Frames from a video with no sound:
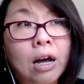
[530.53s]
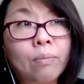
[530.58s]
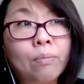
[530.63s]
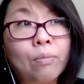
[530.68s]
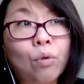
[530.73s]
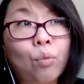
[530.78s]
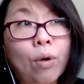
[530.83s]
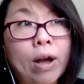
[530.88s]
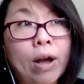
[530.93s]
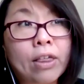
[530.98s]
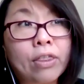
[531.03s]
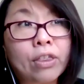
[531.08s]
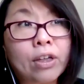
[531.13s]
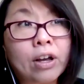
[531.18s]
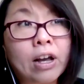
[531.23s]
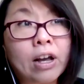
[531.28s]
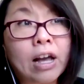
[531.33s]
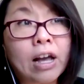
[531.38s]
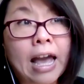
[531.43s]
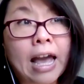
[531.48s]

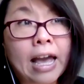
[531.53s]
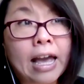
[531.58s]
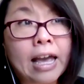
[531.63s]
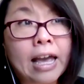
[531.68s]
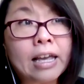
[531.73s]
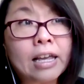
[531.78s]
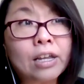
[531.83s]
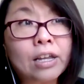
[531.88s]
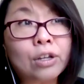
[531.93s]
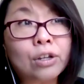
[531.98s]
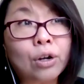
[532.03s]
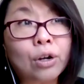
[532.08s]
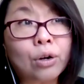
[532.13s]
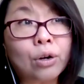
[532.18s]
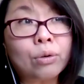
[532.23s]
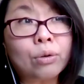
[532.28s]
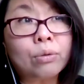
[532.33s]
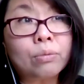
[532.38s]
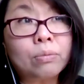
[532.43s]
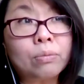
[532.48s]
whether you
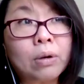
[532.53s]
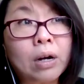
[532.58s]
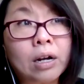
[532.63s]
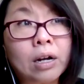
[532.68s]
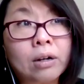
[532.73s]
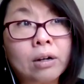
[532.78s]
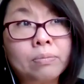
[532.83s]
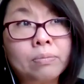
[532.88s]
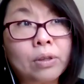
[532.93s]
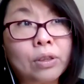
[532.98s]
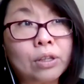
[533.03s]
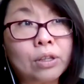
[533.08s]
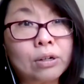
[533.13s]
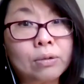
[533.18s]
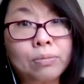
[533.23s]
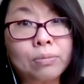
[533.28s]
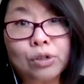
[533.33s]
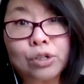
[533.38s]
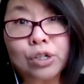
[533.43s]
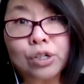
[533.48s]
know, the
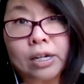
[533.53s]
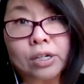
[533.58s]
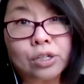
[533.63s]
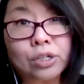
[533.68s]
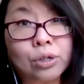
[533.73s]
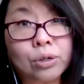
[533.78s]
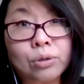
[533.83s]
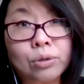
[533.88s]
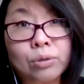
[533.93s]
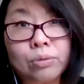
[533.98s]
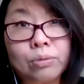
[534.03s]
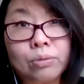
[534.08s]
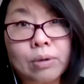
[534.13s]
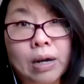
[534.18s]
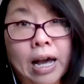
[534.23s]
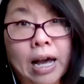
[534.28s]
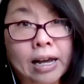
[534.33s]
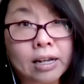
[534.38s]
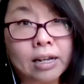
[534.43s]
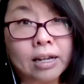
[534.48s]
WHO
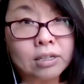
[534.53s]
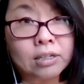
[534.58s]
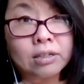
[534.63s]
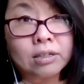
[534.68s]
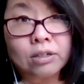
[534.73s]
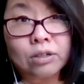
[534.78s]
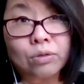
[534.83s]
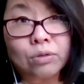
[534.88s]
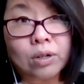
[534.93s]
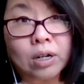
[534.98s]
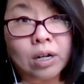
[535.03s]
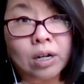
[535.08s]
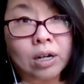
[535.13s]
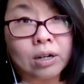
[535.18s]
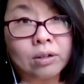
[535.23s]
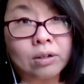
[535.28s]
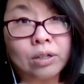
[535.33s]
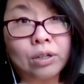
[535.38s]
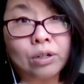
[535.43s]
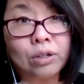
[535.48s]
acted,
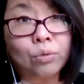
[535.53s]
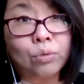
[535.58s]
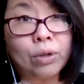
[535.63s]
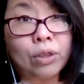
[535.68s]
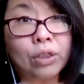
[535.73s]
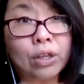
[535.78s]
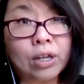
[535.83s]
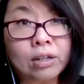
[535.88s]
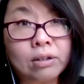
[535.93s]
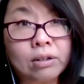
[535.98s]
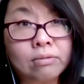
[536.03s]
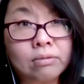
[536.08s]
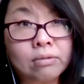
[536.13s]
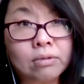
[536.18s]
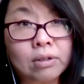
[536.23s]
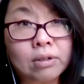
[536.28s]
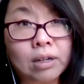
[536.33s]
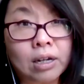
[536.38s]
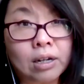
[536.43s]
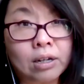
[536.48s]
you know,
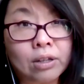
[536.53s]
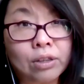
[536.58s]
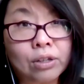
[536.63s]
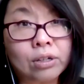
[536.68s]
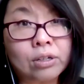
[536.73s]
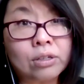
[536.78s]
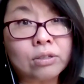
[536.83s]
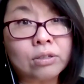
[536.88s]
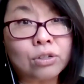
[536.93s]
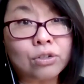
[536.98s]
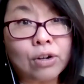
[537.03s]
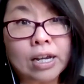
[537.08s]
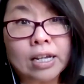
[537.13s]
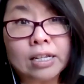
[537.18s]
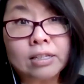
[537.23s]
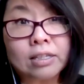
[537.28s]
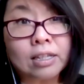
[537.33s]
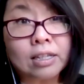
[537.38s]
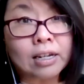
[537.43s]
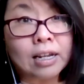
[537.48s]
within the
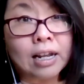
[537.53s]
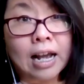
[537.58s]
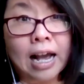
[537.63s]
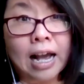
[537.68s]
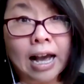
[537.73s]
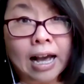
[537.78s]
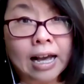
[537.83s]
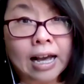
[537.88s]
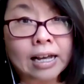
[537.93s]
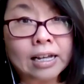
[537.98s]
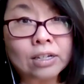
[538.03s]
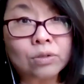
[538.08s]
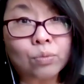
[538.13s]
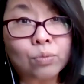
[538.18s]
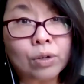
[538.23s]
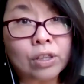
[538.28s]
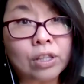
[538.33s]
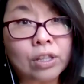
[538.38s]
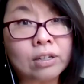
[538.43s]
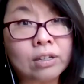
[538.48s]
constraints that it had,
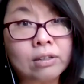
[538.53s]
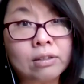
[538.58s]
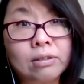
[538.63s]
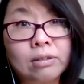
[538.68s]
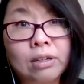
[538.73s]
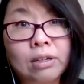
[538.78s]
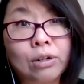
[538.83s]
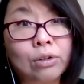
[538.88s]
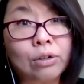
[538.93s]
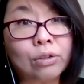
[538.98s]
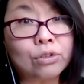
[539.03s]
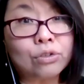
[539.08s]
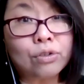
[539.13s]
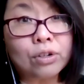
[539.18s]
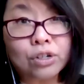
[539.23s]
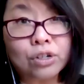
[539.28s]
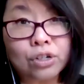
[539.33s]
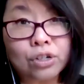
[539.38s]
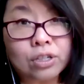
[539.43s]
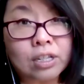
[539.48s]
within, you know, the
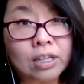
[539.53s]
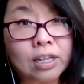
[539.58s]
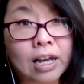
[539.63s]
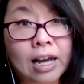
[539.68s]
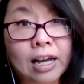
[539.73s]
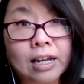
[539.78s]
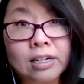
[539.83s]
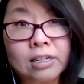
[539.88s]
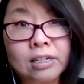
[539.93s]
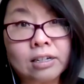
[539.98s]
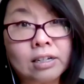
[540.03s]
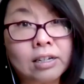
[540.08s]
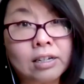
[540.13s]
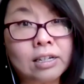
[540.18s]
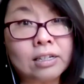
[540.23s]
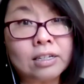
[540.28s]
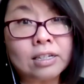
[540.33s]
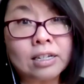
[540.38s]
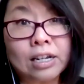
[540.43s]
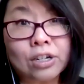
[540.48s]
structures that it had in the
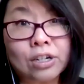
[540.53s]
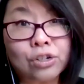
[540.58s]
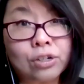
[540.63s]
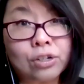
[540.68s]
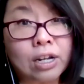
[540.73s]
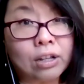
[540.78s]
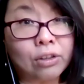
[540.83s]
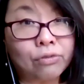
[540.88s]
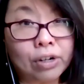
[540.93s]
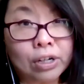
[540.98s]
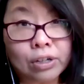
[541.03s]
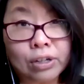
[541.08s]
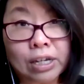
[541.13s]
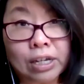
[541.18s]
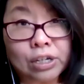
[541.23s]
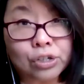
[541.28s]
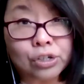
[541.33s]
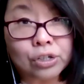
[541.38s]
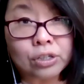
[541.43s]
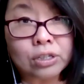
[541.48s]
international health
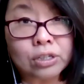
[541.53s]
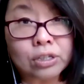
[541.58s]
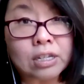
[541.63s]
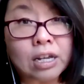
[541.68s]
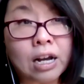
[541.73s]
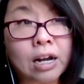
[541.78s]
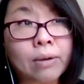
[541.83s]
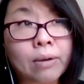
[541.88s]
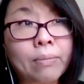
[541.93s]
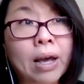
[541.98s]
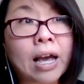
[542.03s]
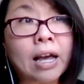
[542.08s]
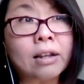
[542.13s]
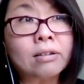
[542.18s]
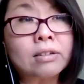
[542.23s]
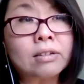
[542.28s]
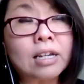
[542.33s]
regulations, and